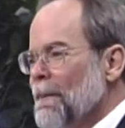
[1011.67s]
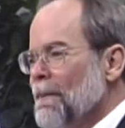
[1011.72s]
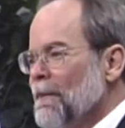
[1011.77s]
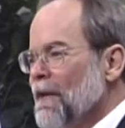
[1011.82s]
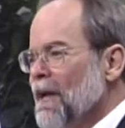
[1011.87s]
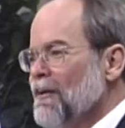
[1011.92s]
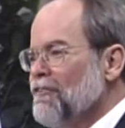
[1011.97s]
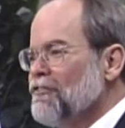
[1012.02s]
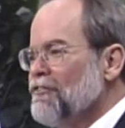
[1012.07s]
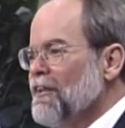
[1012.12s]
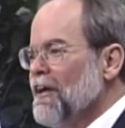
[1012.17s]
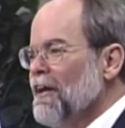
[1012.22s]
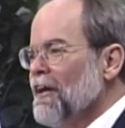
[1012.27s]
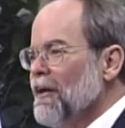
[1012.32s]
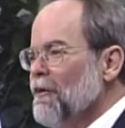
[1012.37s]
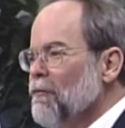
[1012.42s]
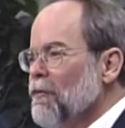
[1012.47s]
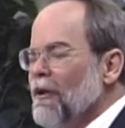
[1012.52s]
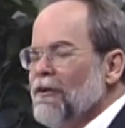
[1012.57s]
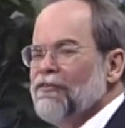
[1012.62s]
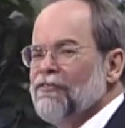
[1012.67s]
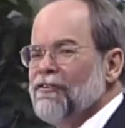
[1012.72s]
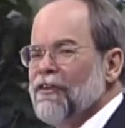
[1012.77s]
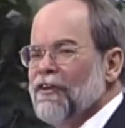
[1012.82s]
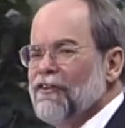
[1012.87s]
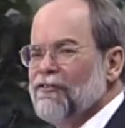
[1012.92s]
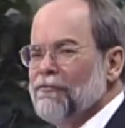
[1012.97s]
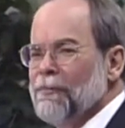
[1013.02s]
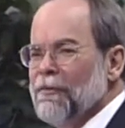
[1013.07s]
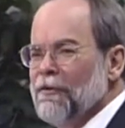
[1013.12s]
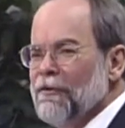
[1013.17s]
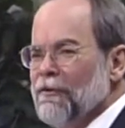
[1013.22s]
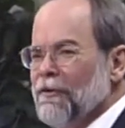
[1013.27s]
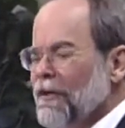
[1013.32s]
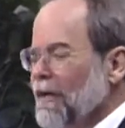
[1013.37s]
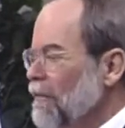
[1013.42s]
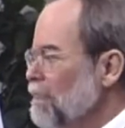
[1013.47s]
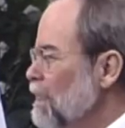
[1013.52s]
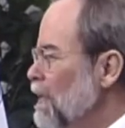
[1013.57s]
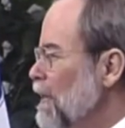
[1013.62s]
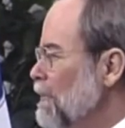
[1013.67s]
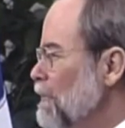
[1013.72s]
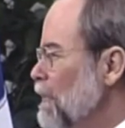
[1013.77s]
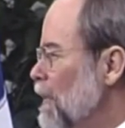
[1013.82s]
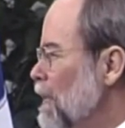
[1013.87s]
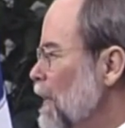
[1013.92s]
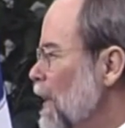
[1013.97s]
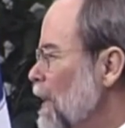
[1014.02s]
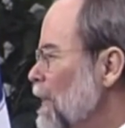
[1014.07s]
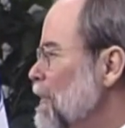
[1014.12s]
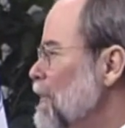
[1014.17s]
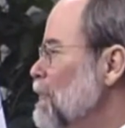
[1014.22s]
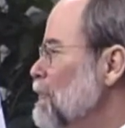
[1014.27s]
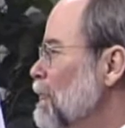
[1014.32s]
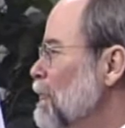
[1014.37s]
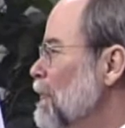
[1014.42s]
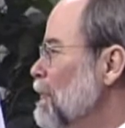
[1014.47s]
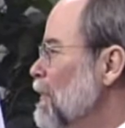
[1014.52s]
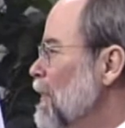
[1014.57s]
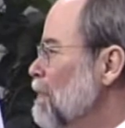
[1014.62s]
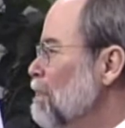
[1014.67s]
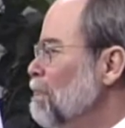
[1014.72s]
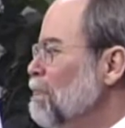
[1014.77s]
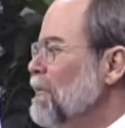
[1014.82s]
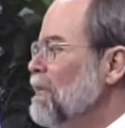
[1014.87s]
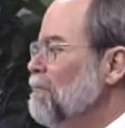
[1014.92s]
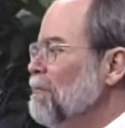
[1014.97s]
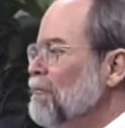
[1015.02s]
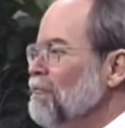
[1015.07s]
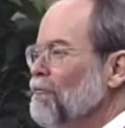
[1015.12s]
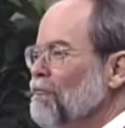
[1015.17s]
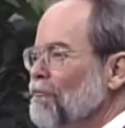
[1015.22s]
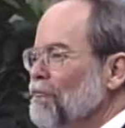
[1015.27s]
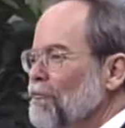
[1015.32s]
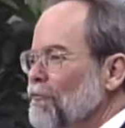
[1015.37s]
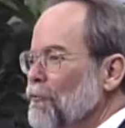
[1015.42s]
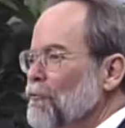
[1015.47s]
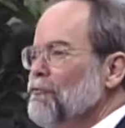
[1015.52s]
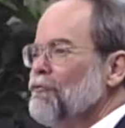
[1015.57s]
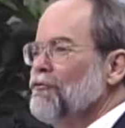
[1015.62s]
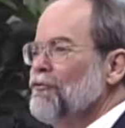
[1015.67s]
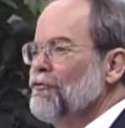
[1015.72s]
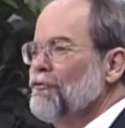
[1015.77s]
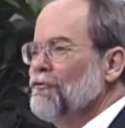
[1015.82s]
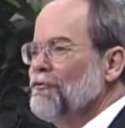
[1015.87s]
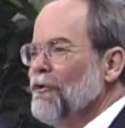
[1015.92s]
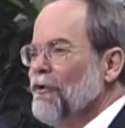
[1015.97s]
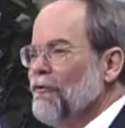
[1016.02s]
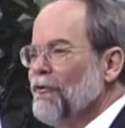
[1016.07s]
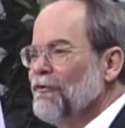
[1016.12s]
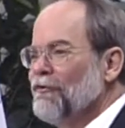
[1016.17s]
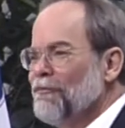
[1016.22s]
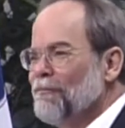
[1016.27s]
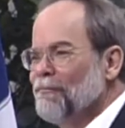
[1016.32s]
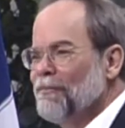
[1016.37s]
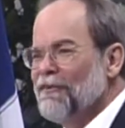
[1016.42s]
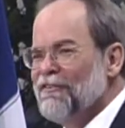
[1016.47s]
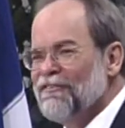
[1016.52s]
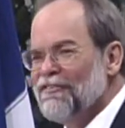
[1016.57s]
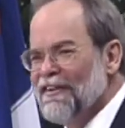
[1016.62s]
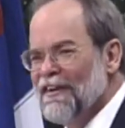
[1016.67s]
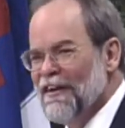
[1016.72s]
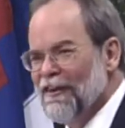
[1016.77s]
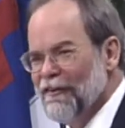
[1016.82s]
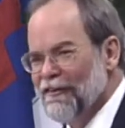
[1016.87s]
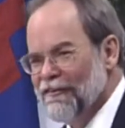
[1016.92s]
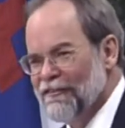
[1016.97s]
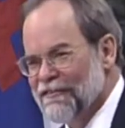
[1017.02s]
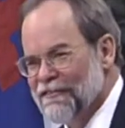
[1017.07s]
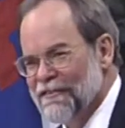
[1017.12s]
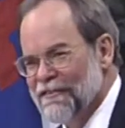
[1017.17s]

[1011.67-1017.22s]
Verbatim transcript: And last night I watched Shakespeare in Love and I thought, oh, I didn't know they were giving people fruit to throw at the presenters.